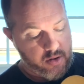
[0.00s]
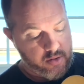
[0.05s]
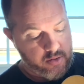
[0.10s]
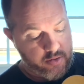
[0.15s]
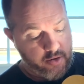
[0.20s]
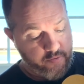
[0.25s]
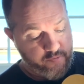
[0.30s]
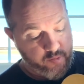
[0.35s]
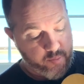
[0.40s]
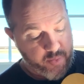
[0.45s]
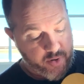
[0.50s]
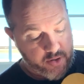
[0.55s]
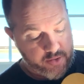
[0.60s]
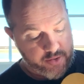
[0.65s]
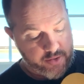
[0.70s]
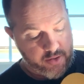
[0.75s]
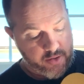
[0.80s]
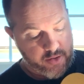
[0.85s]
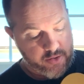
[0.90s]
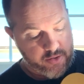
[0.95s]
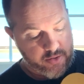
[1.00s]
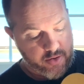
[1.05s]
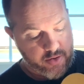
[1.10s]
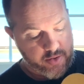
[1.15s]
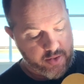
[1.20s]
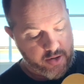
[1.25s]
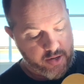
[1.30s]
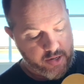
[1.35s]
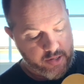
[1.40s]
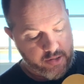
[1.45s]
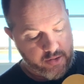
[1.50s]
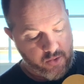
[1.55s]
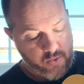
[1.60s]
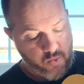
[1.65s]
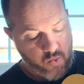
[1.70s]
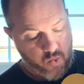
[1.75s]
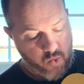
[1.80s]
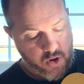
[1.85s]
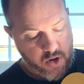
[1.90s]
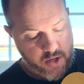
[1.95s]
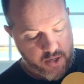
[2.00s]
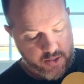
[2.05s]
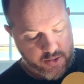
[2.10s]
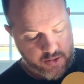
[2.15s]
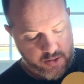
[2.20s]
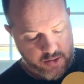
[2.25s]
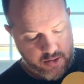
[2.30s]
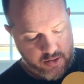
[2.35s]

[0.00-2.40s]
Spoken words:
different parts of the guitar that I didn't want,